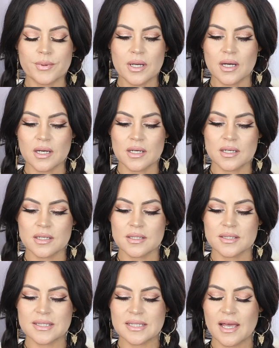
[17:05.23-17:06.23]

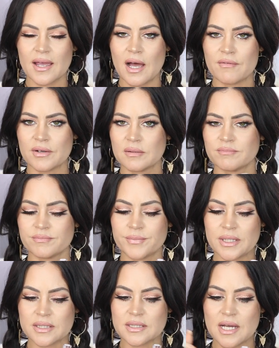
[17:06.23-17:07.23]
because I have a
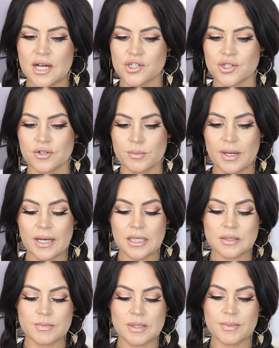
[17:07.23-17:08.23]
big stash and they're
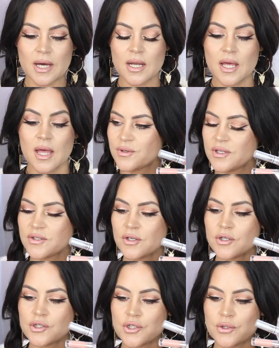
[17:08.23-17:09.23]
behind me, but these
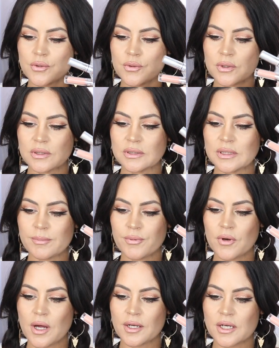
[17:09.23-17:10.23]
are two lip
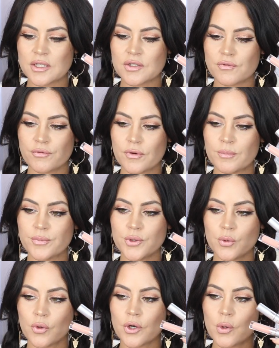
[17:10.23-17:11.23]
products from
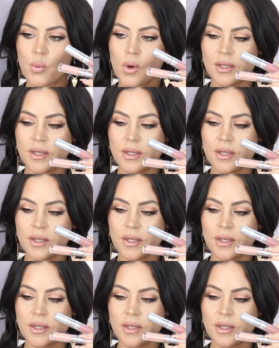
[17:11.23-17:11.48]
Pure.